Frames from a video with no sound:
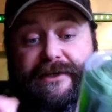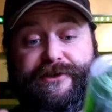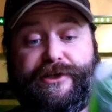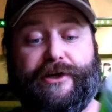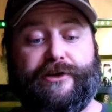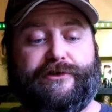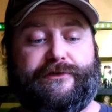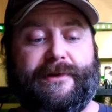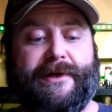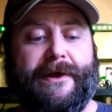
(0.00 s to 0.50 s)

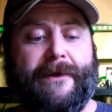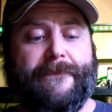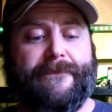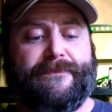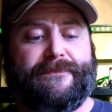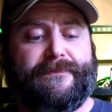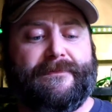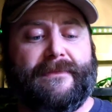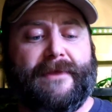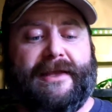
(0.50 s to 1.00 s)
excuse me.
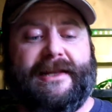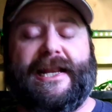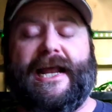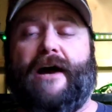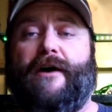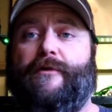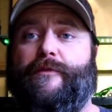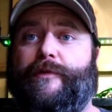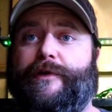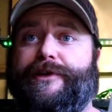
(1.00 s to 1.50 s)

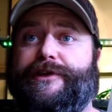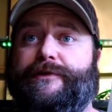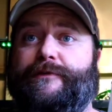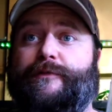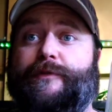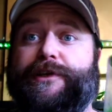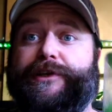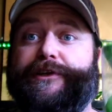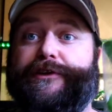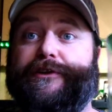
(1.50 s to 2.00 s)
Now, when
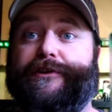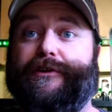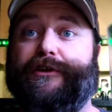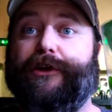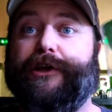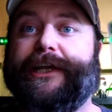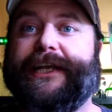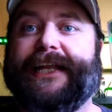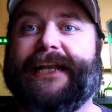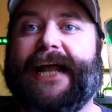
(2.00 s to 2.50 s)
when you're
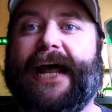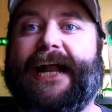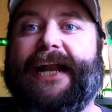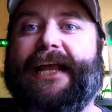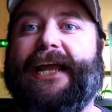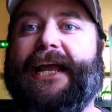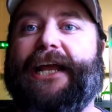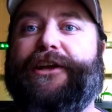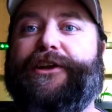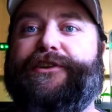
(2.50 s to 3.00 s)
looking
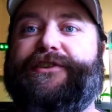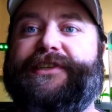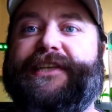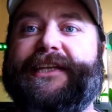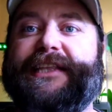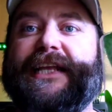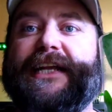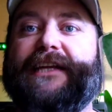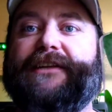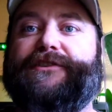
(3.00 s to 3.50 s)
at it and you
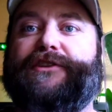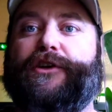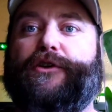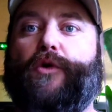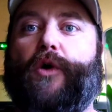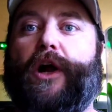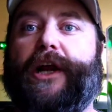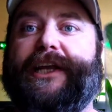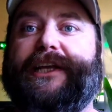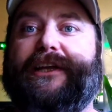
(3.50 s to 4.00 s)
see that it's
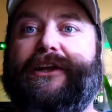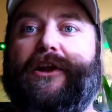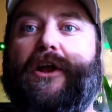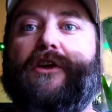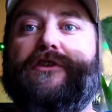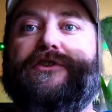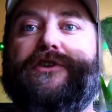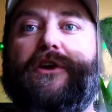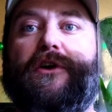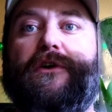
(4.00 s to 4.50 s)
aquatic, it
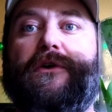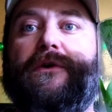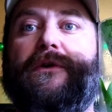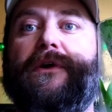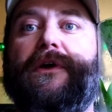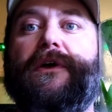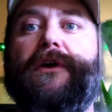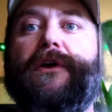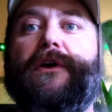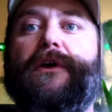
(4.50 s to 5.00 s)
also
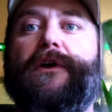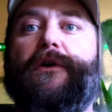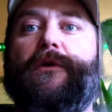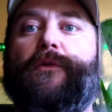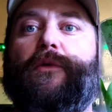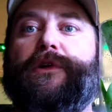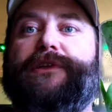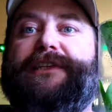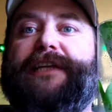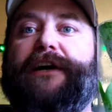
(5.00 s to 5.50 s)

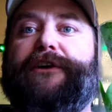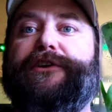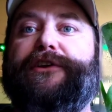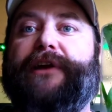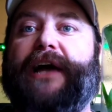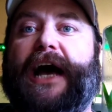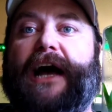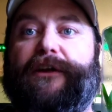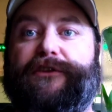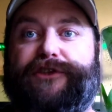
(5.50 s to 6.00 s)
will tell
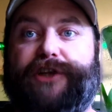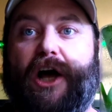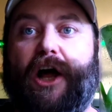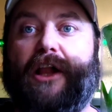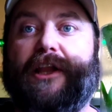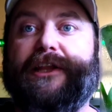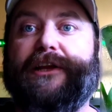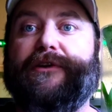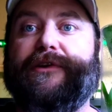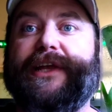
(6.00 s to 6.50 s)
you how
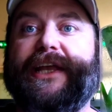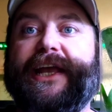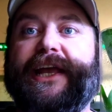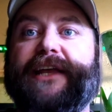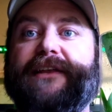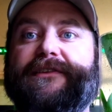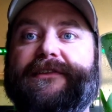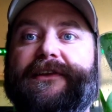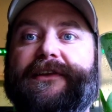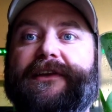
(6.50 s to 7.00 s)
tall it'll
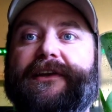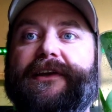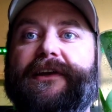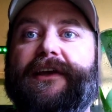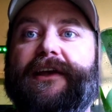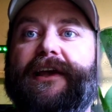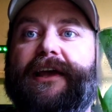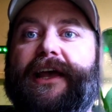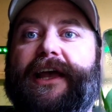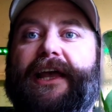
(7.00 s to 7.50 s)
get.
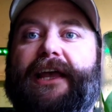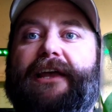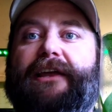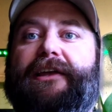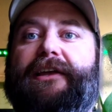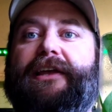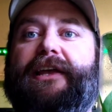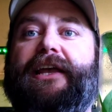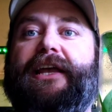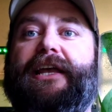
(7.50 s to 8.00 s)

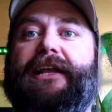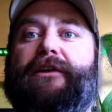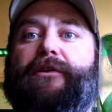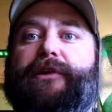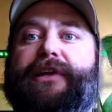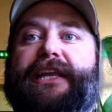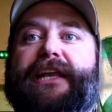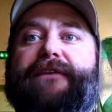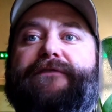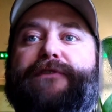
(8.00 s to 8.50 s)
It,
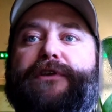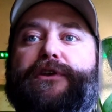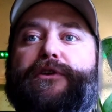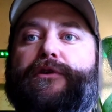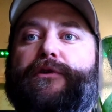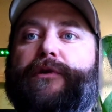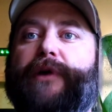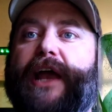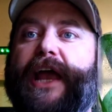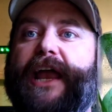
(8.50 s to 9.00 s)
will give
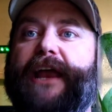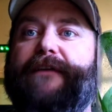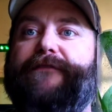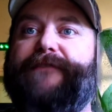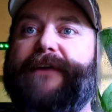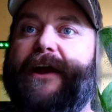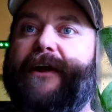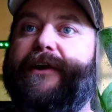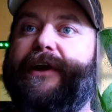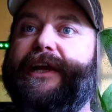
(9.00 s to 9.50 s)
you a
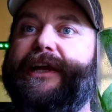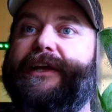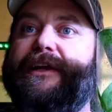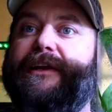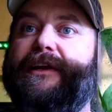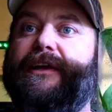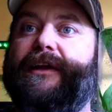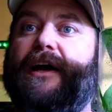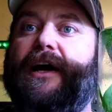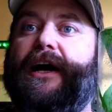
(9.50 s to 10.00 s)

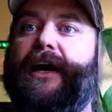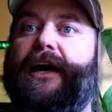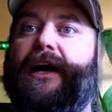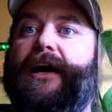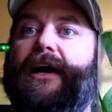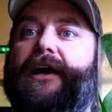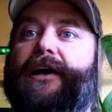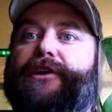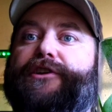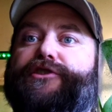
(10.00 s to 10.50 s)
very
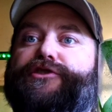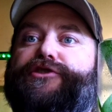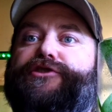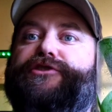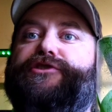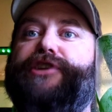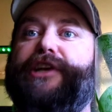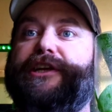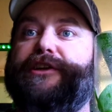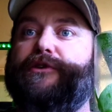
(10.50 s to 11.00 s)
uh,
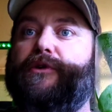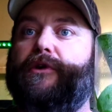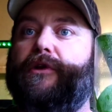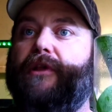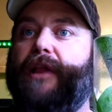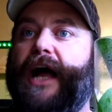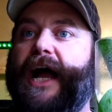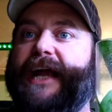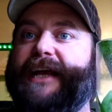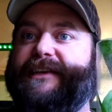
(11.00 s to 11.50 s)

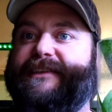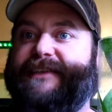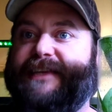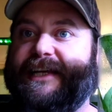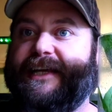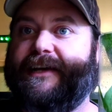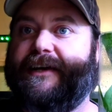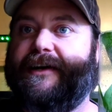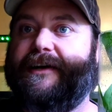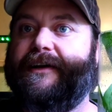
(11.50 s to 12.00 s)
general
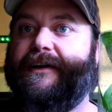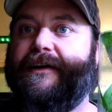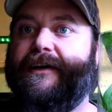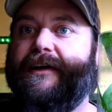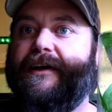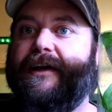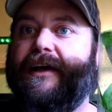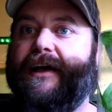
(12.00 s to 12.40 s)
idea